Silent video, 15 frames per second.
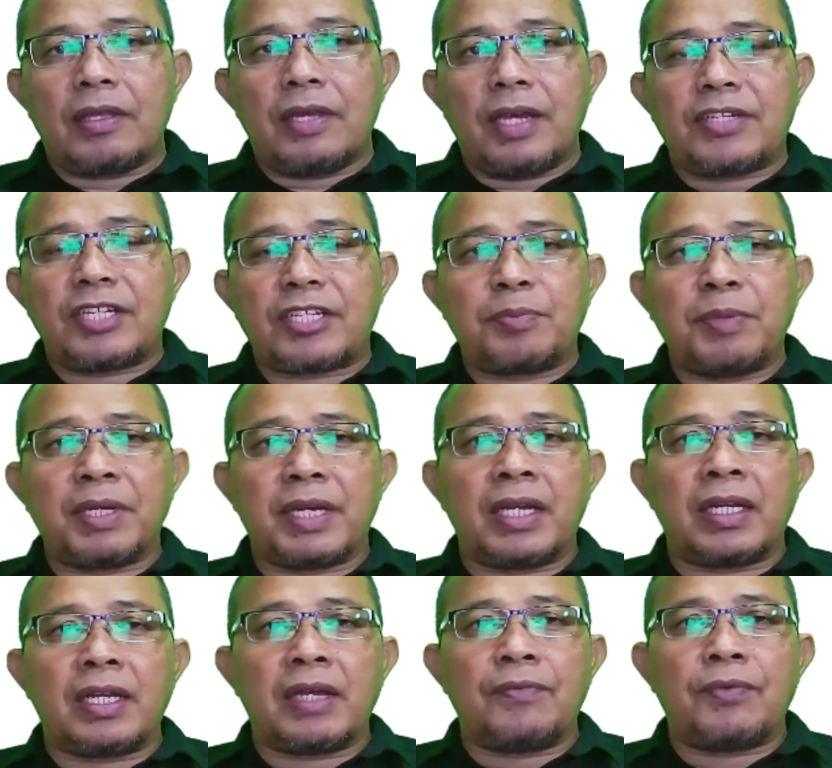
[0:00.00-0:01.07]
The assessment
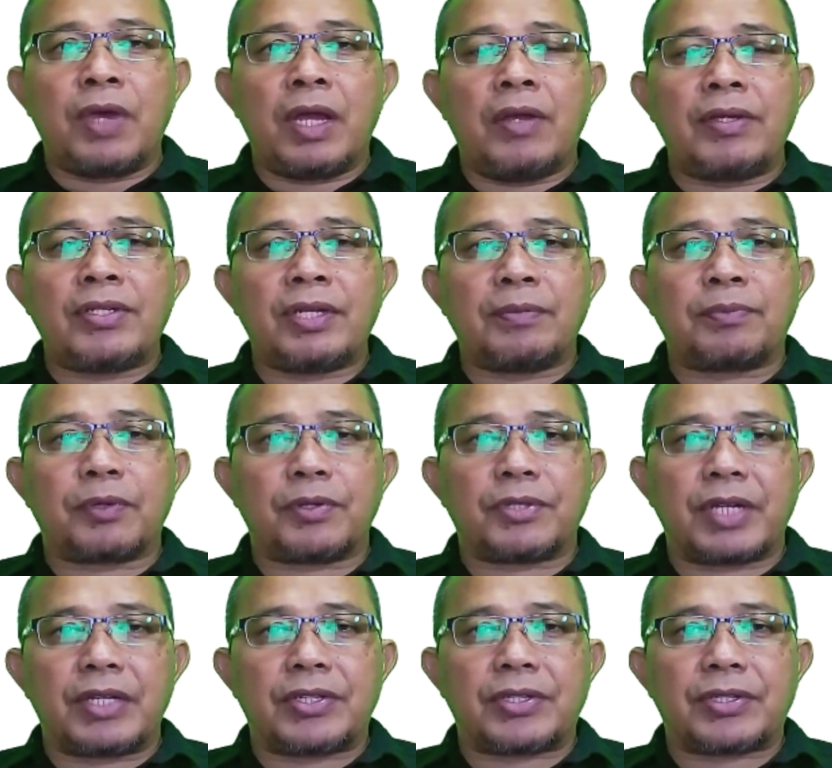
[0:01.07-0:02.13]
and evaluation
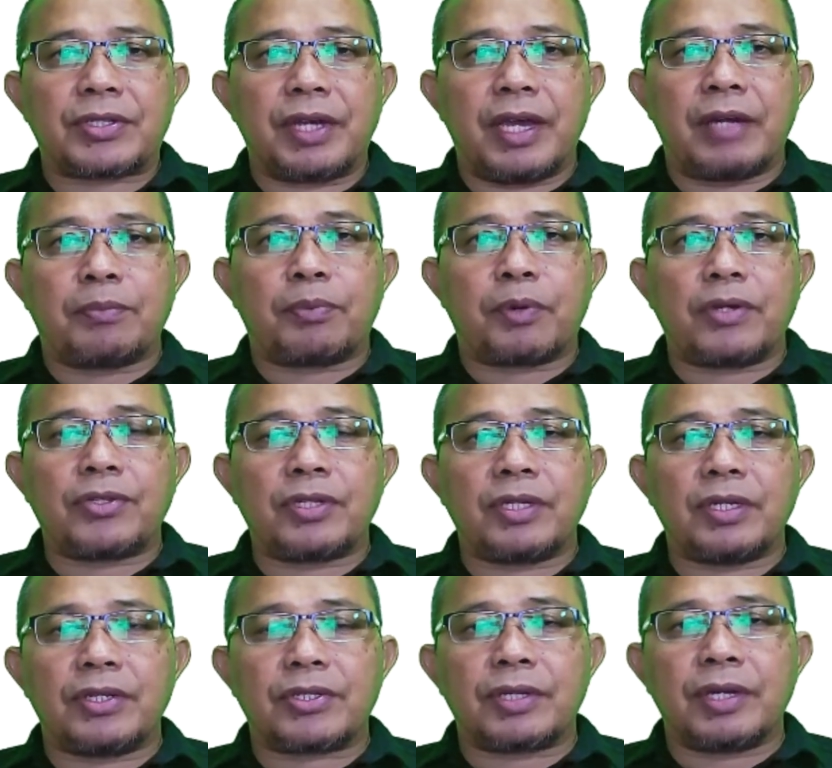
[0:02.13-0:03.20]
process and
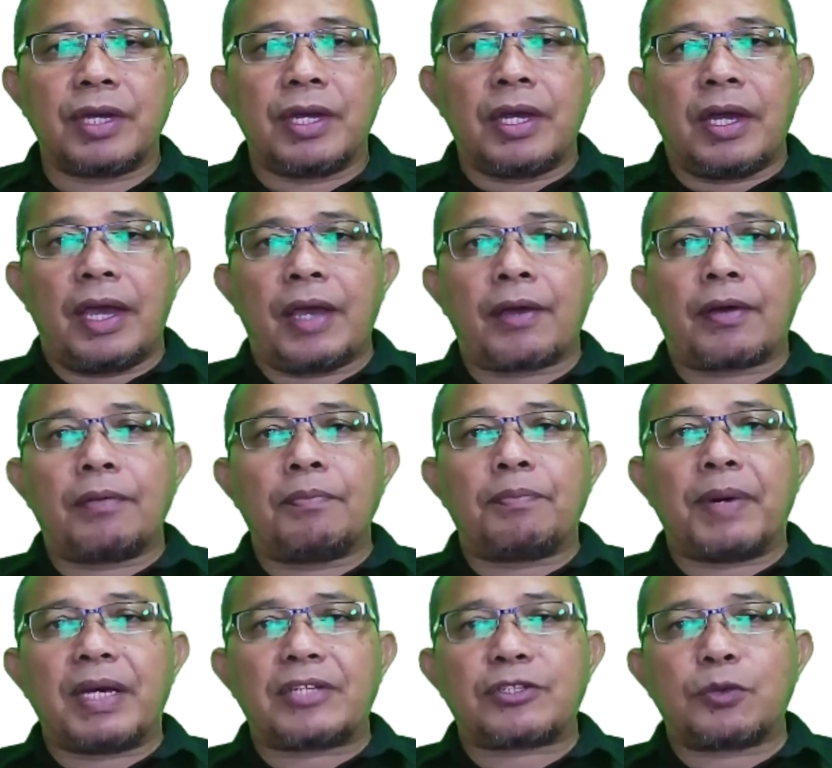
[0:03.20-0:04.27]
procedures
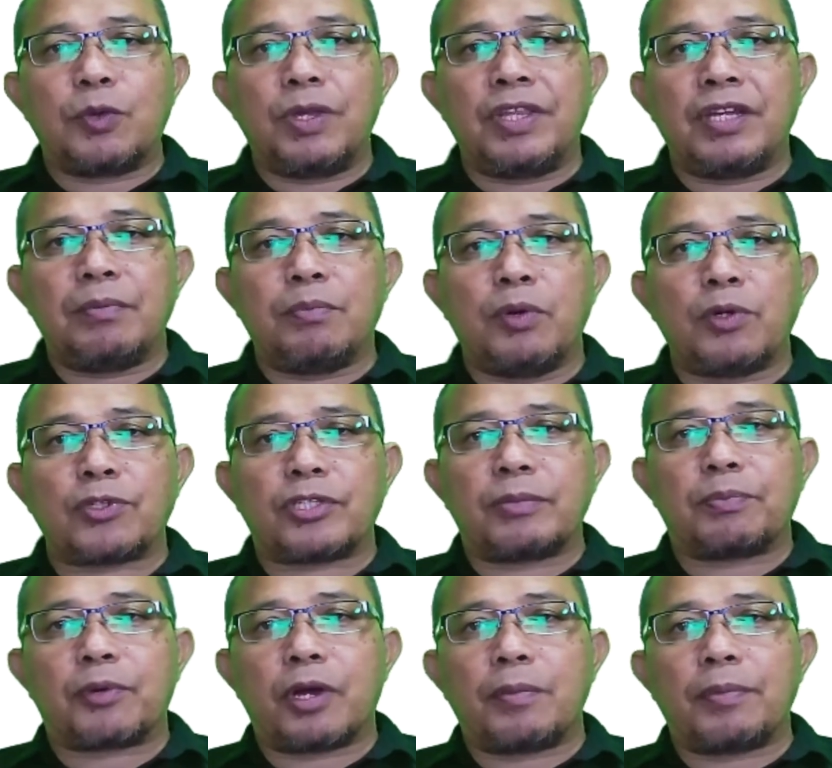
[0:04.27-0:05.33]
encompass within both
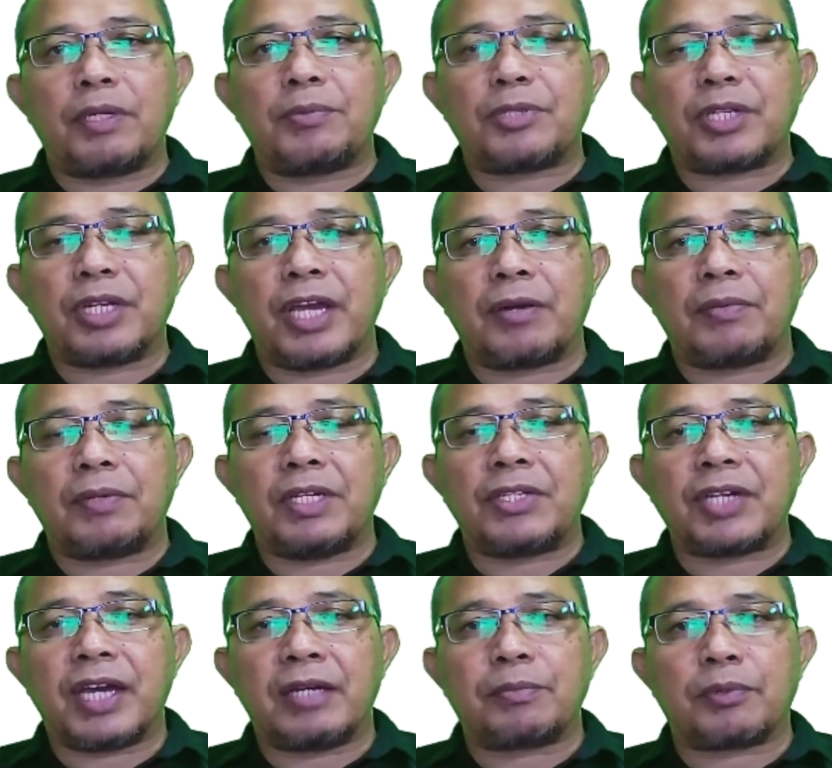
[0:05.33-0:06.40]
the problem scenario
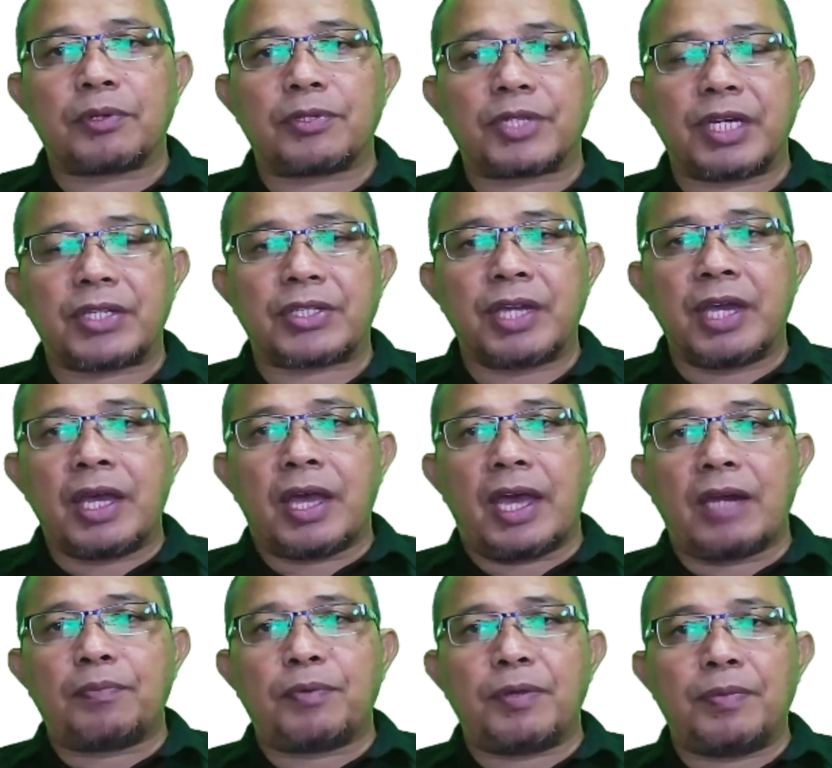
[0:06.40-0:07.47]
design process
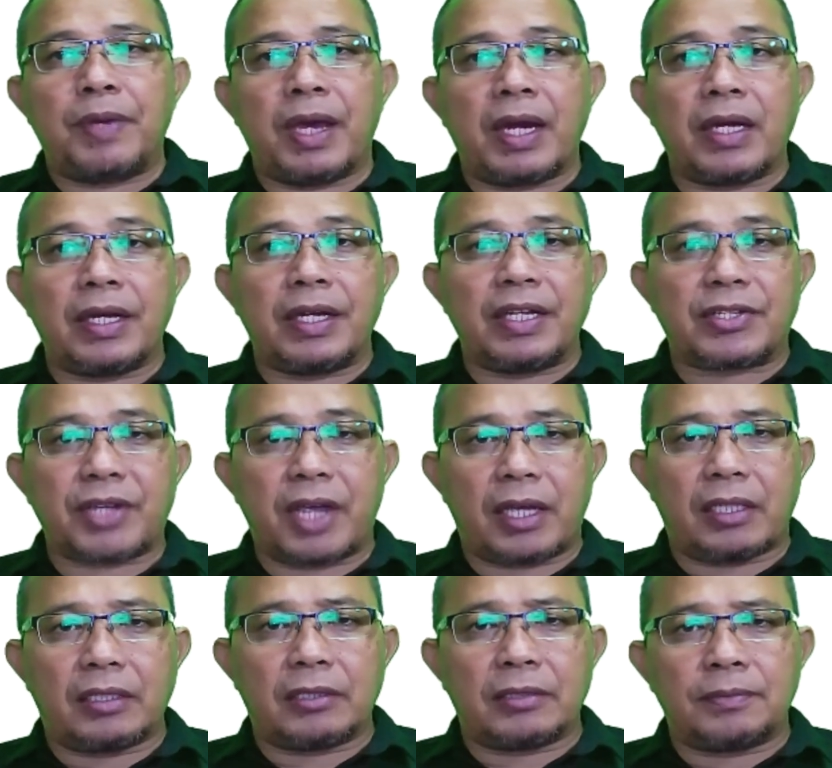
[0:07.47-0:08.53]
and PBL learning
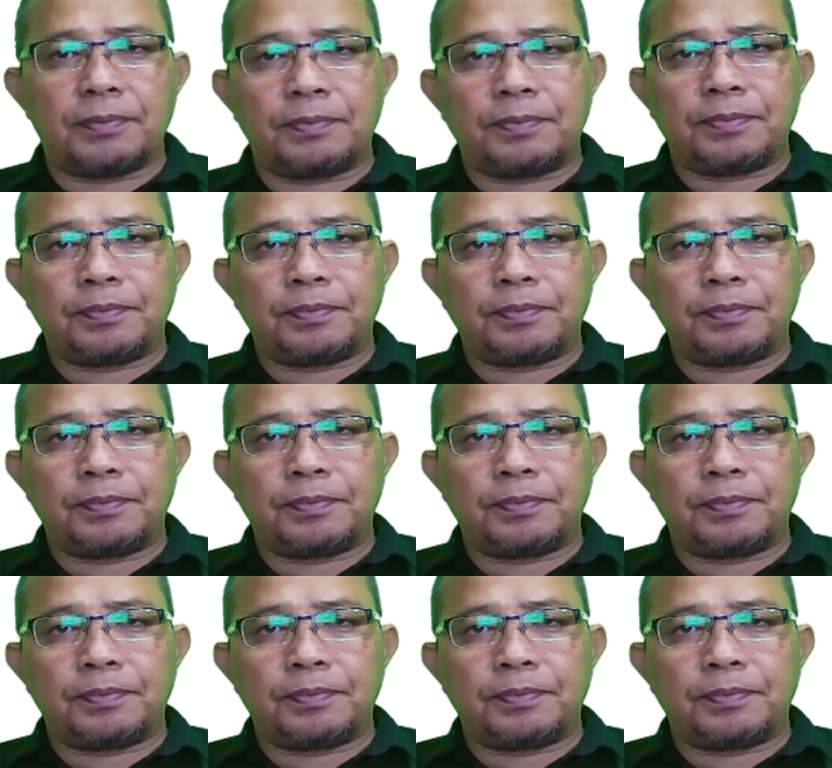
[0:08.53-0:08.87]
cycle.